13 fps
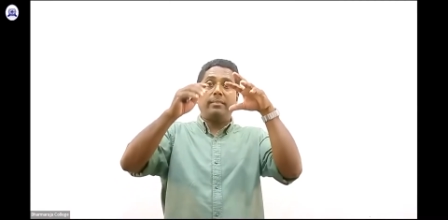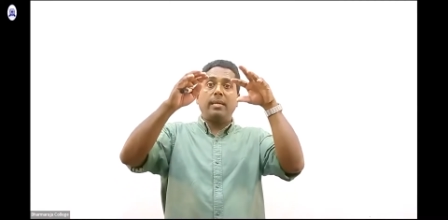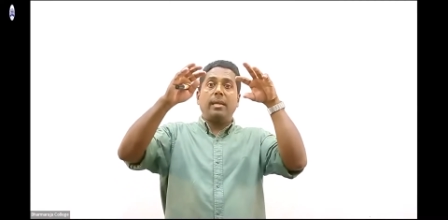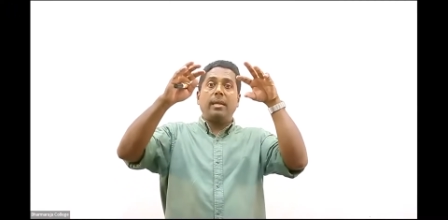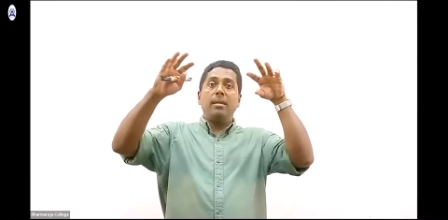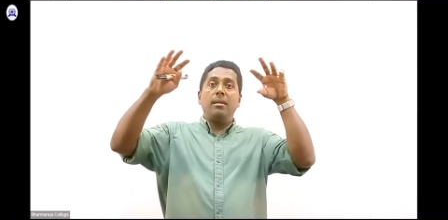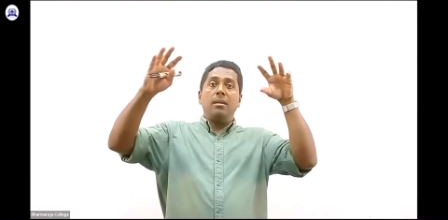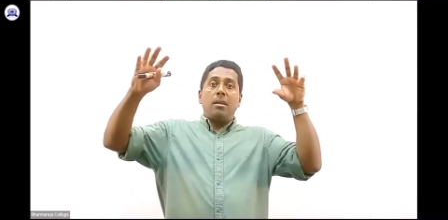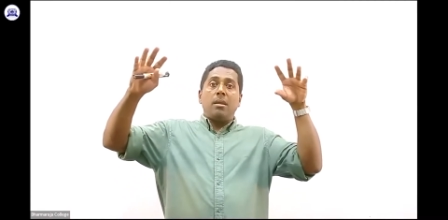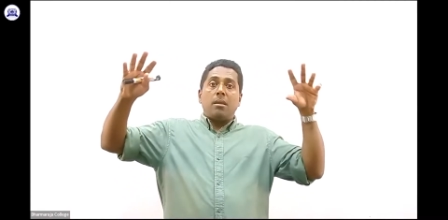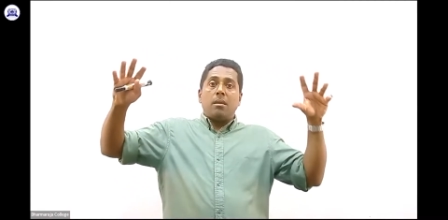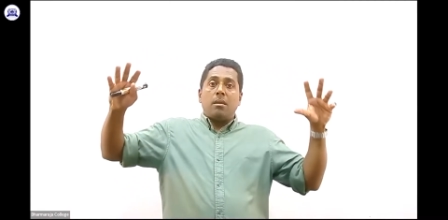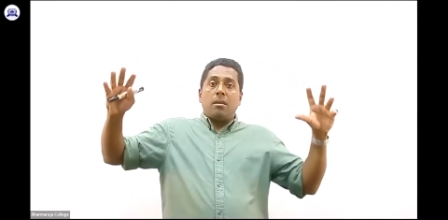a
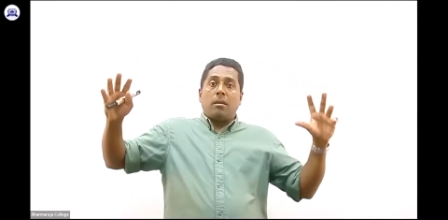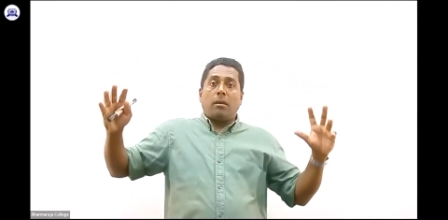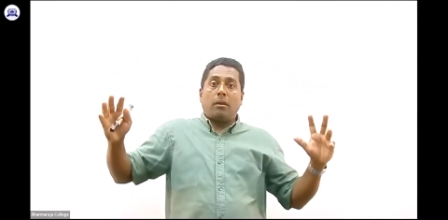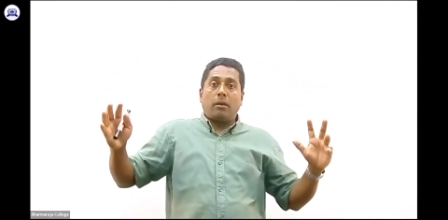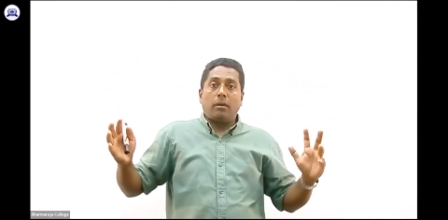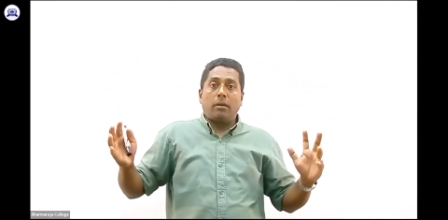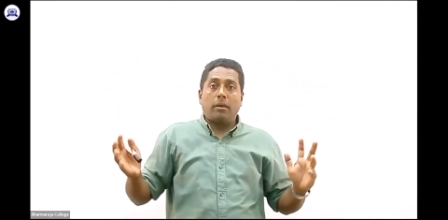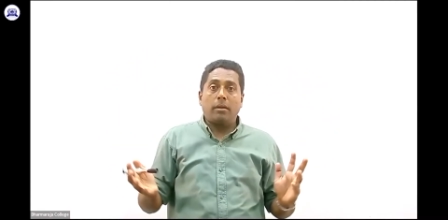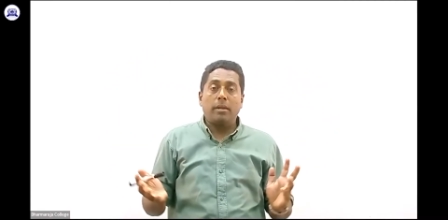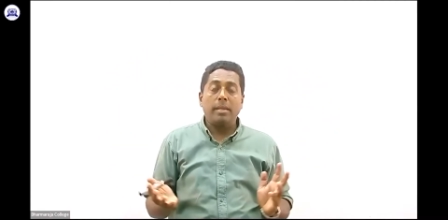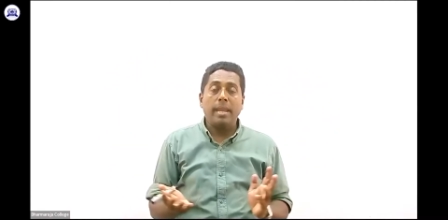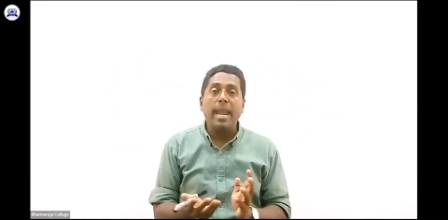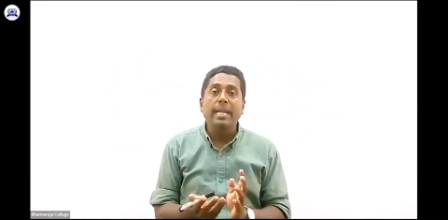
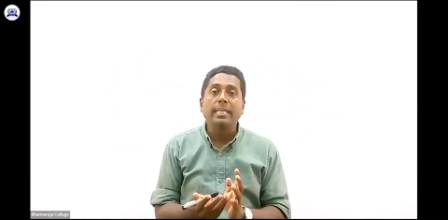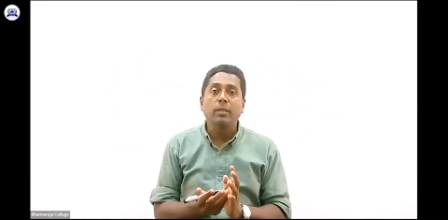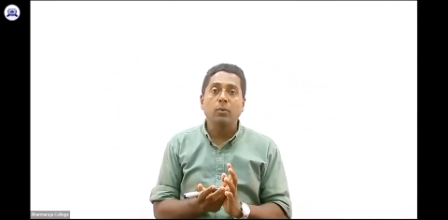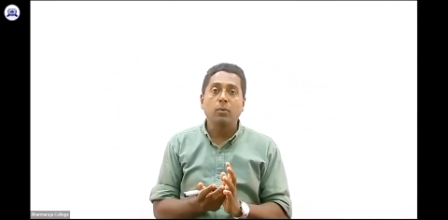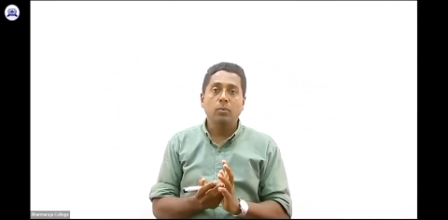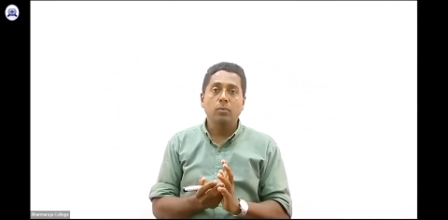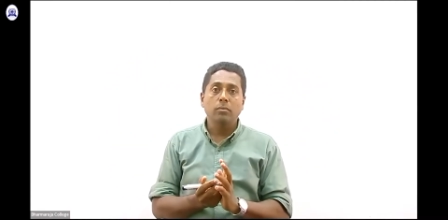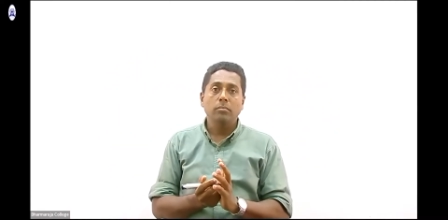creative